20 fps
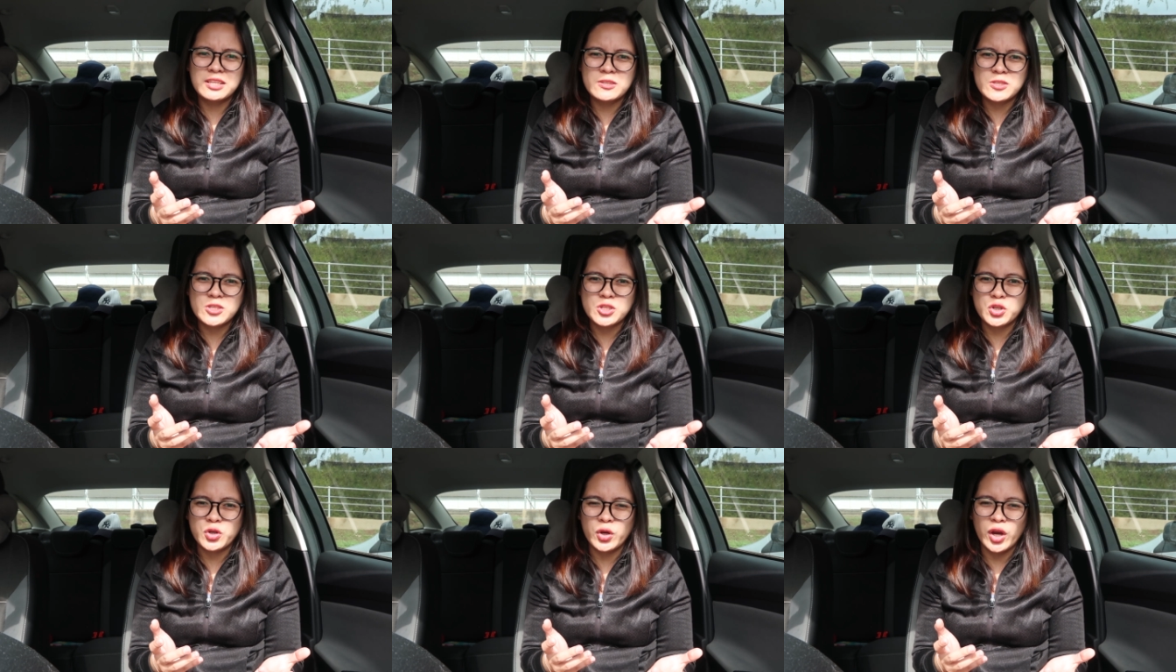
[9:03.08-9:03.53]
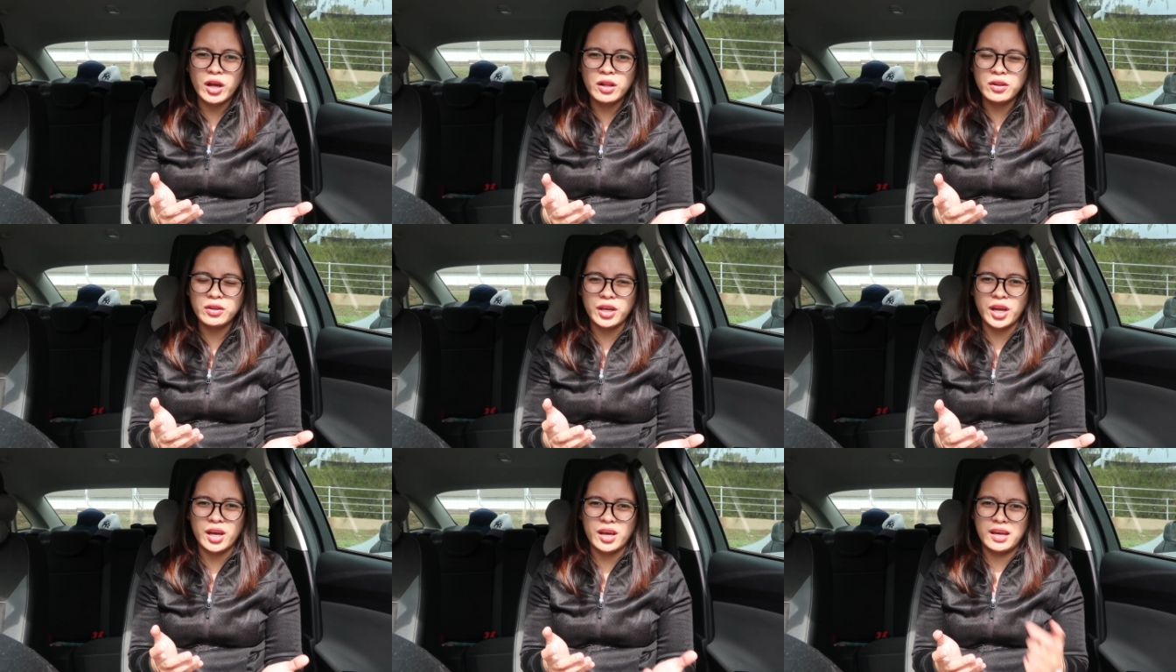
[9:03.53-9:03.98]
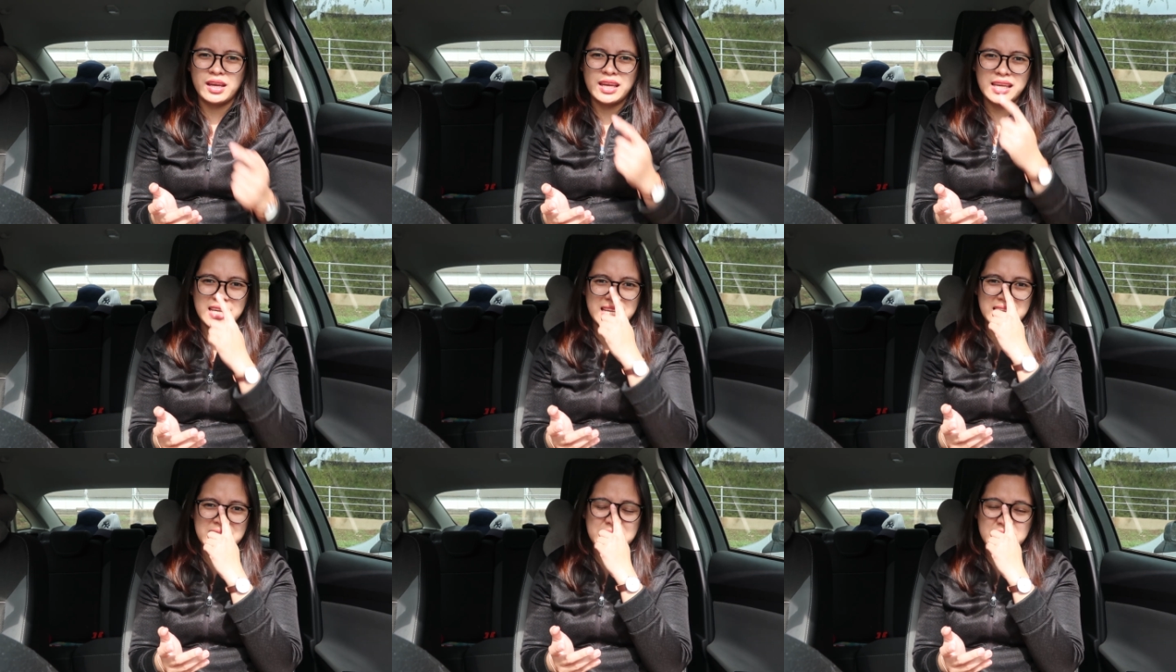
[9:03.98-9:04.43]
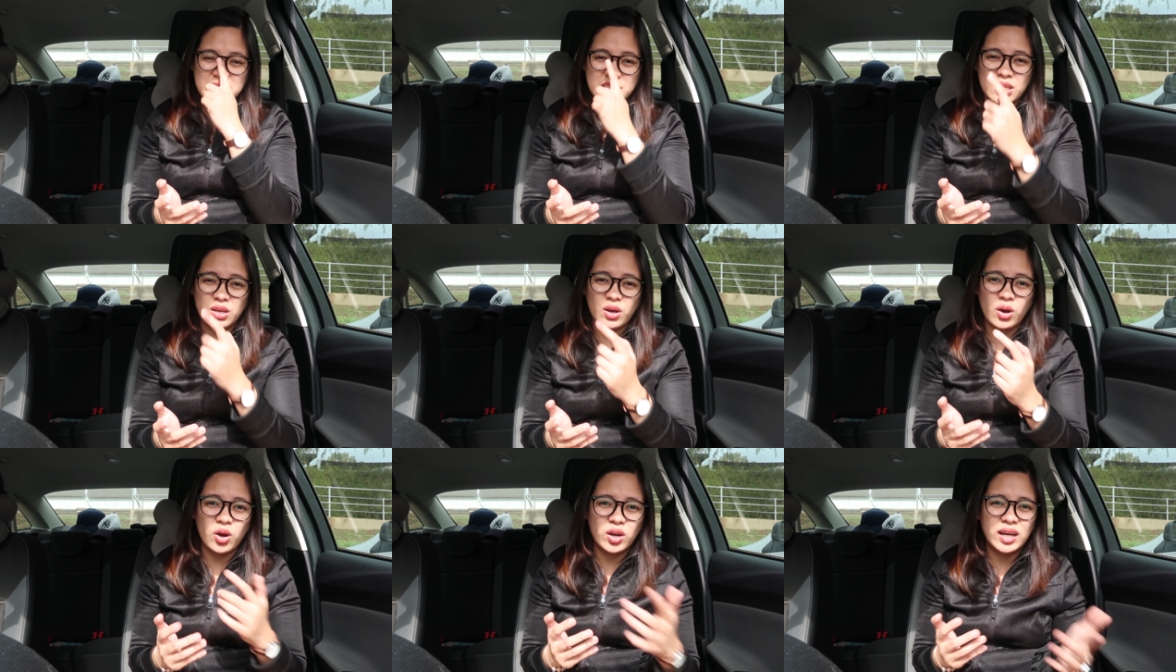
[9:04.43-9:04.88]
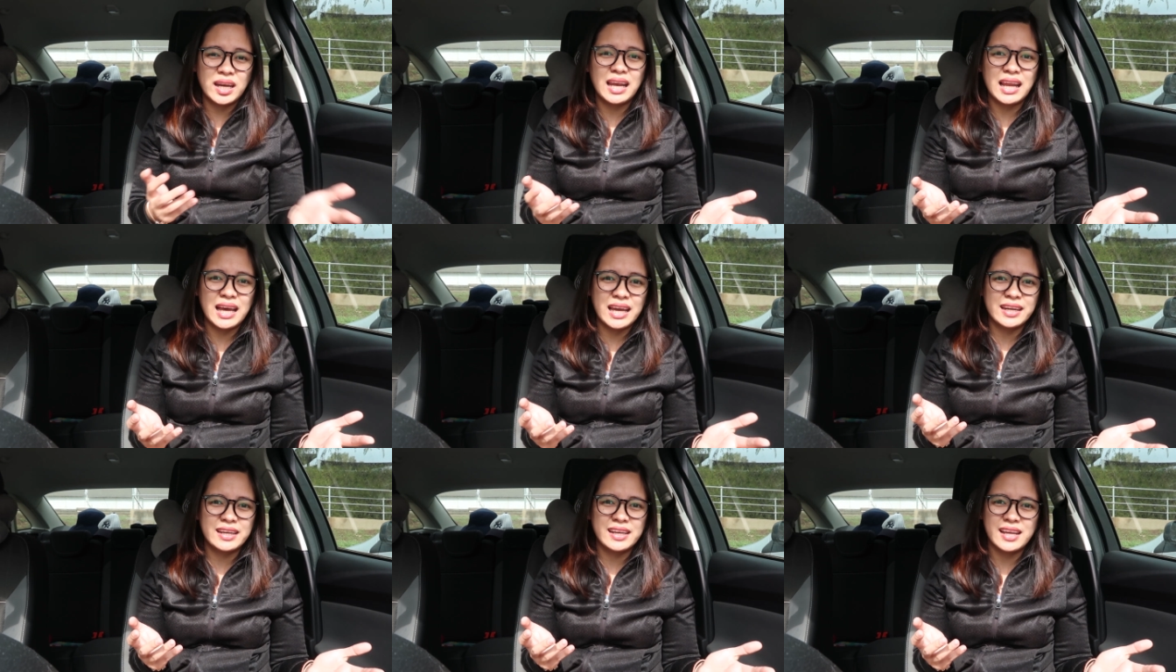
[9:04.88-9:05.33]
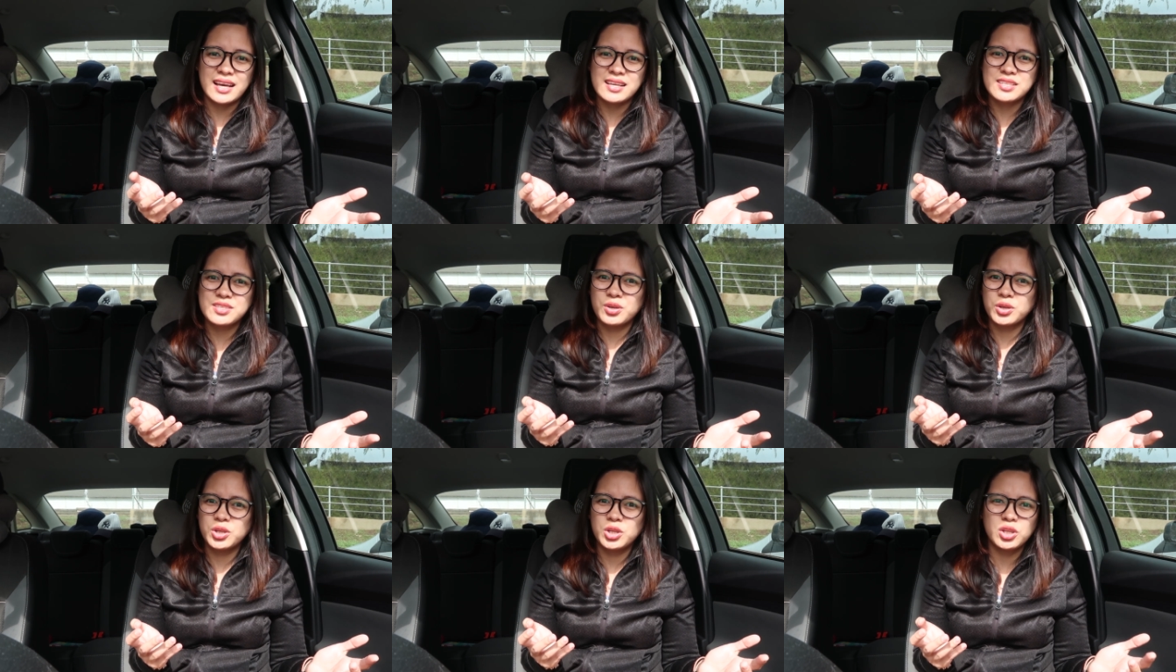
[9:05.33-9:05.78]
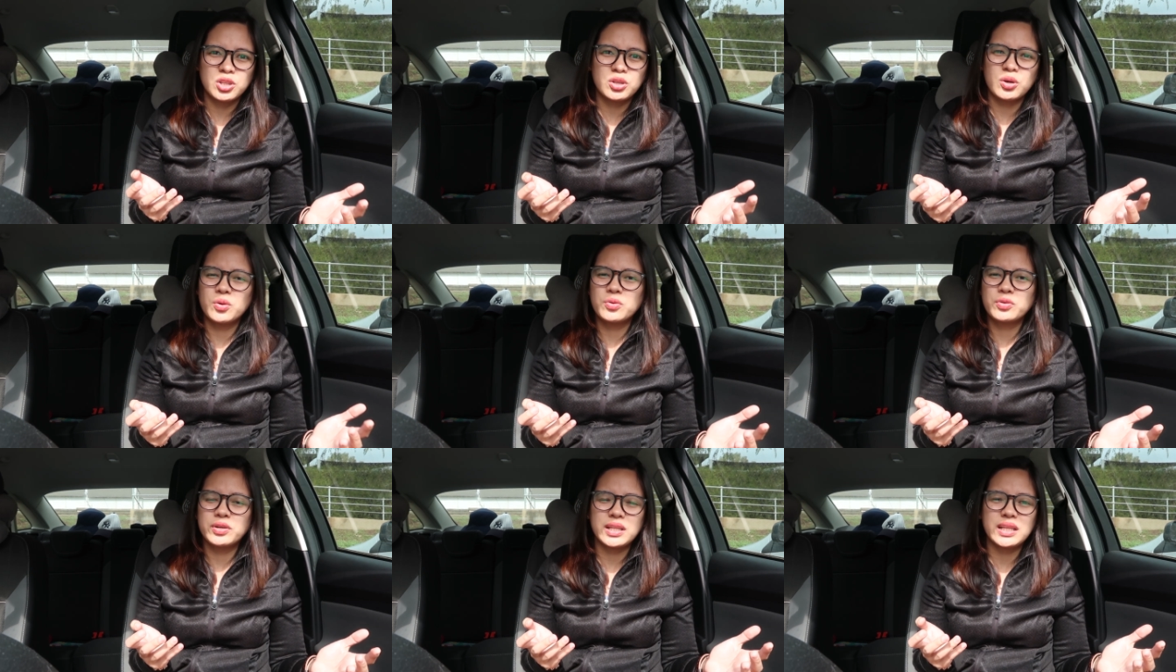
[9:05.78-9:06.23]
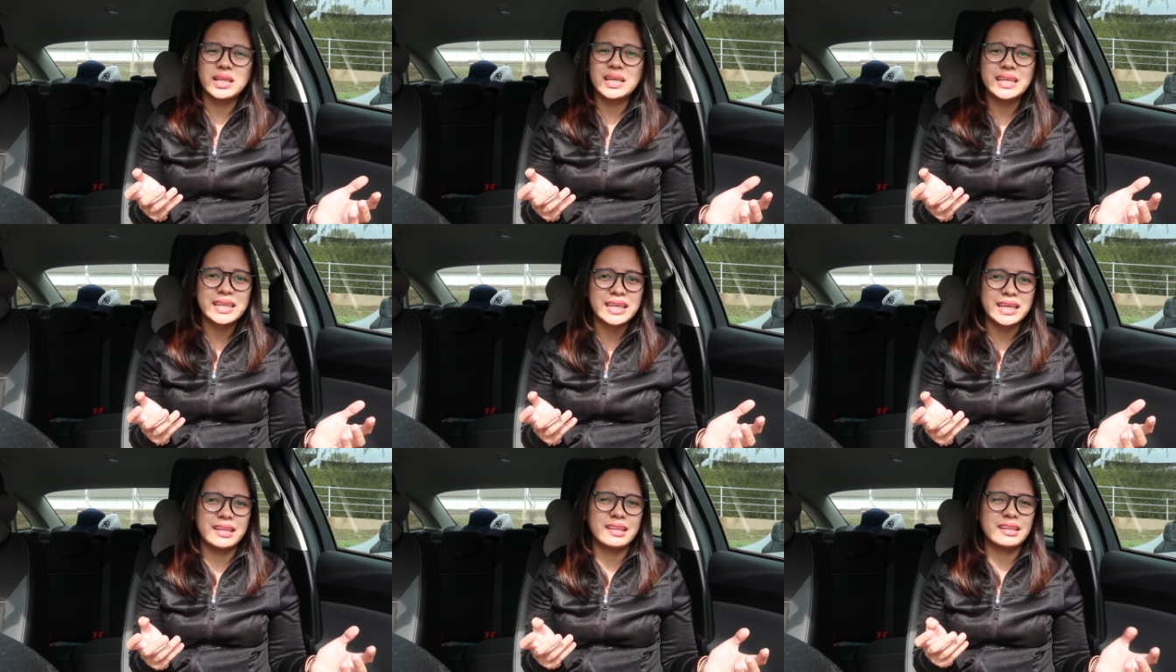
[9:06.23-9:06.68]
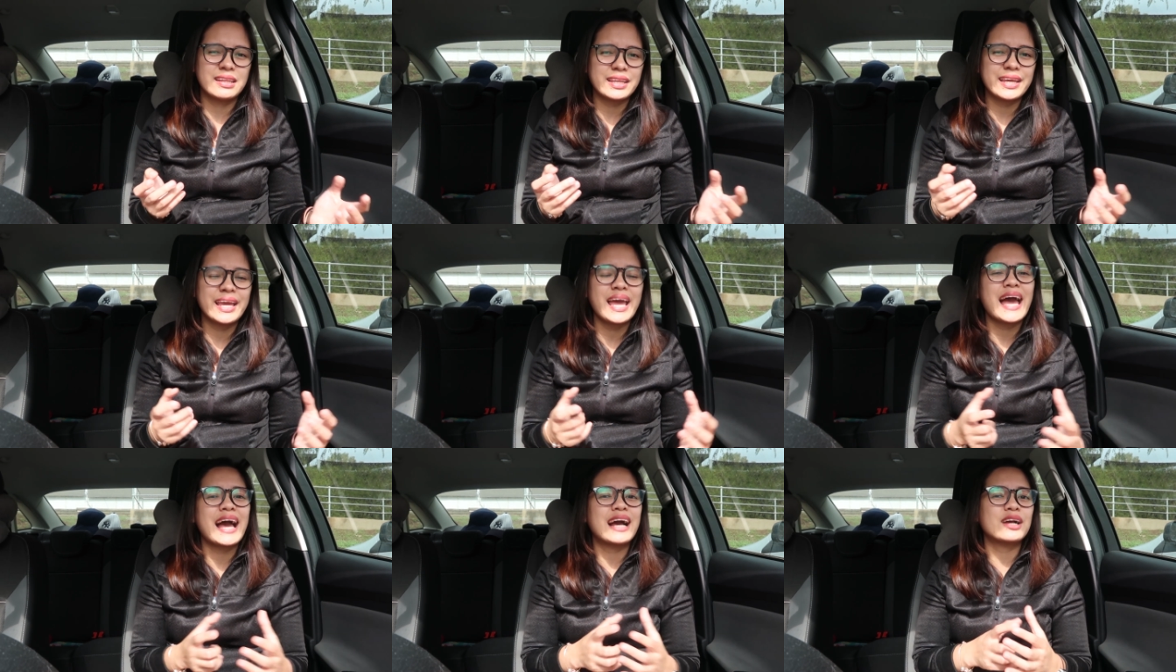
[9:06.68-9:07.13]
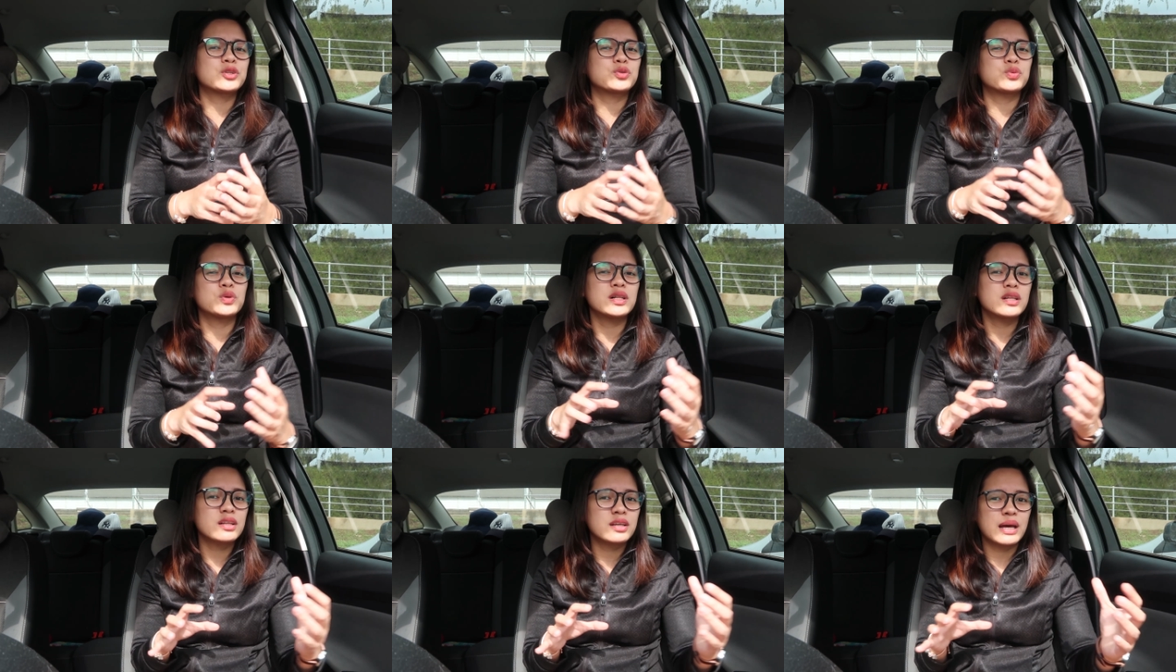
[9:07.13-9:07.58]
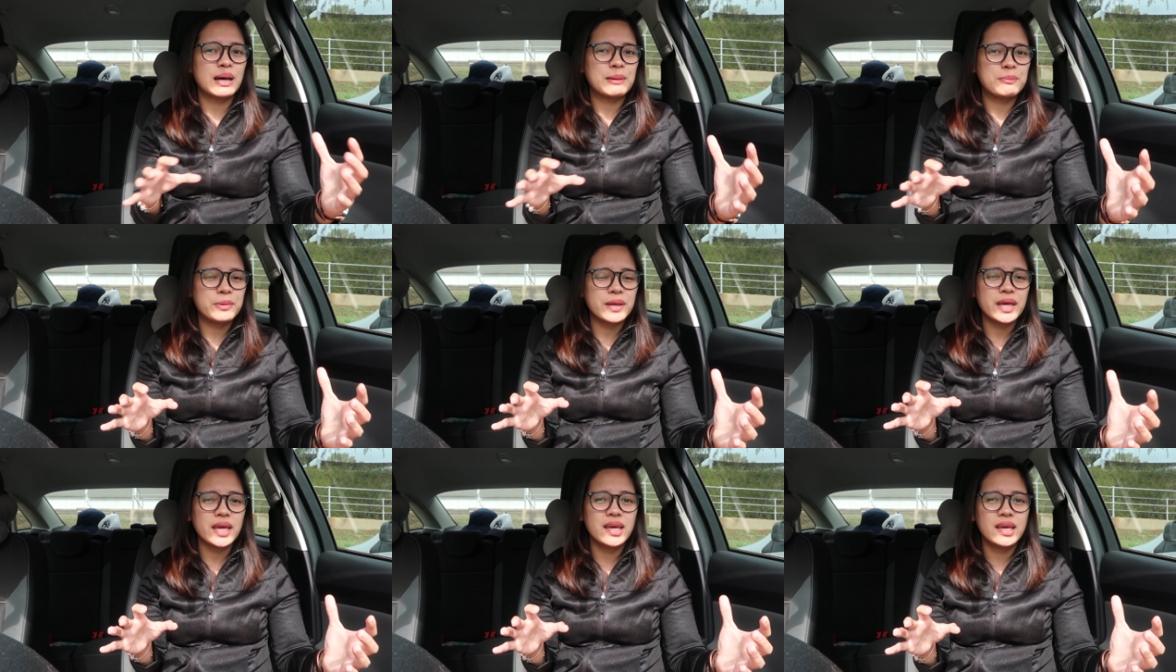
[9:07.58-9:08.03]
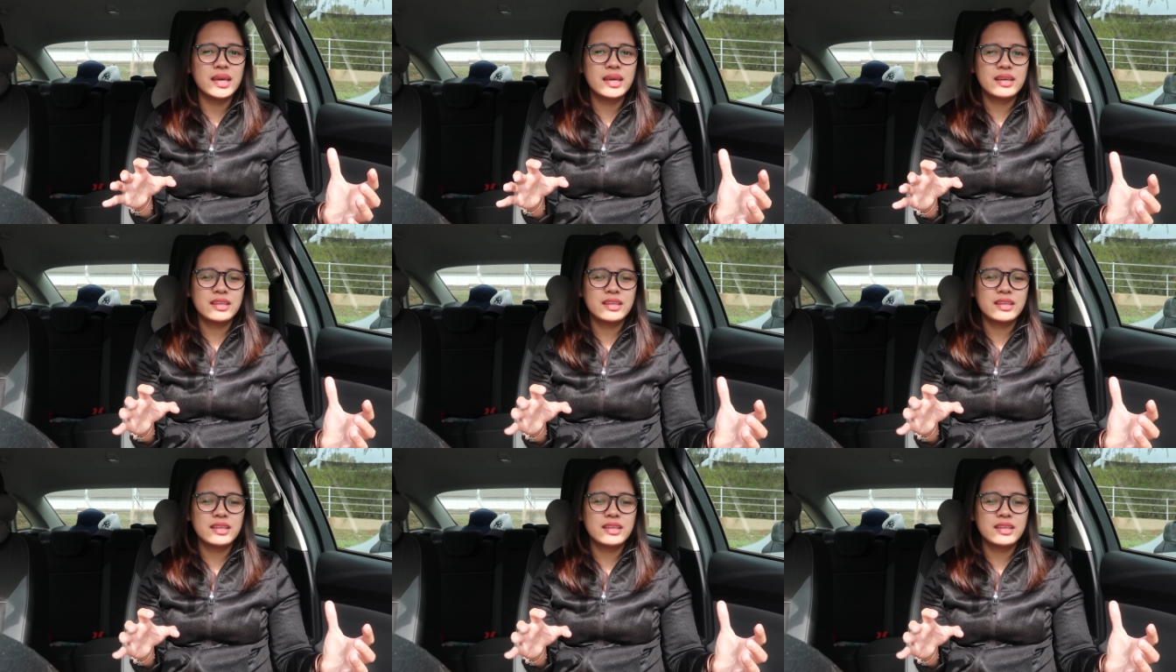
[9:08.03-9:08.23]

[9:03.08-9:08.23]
in Australia is online now, so you don't really need the actual copy